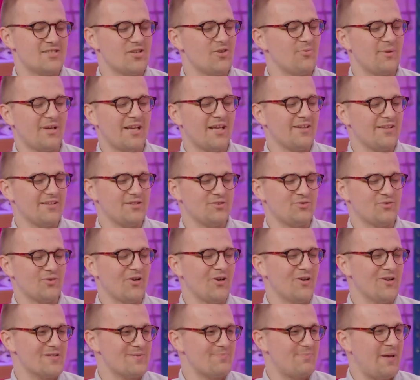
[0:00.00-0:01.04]
Sarah Pichelli
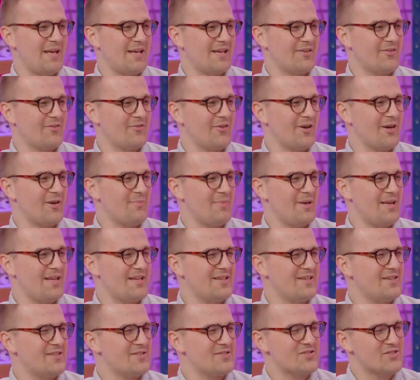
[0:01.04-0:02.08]
draws Ben Grimm
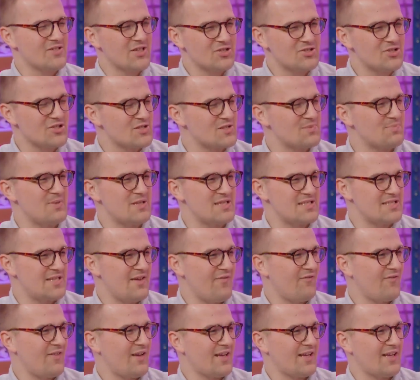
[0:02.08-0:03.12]
in such a
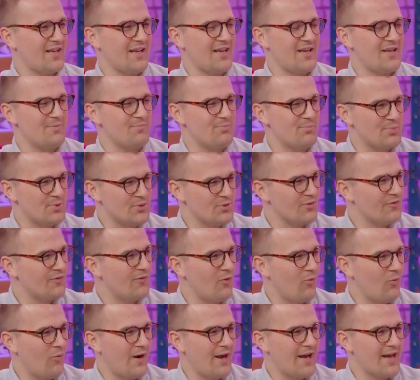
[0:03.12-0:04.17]
specific and
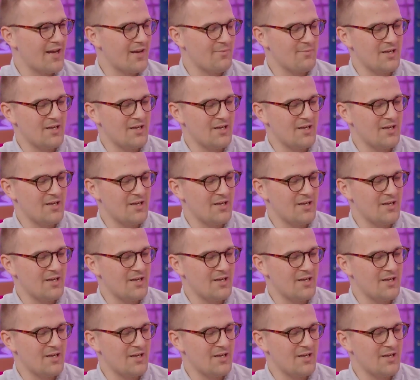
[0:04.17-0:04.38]
beautiful way.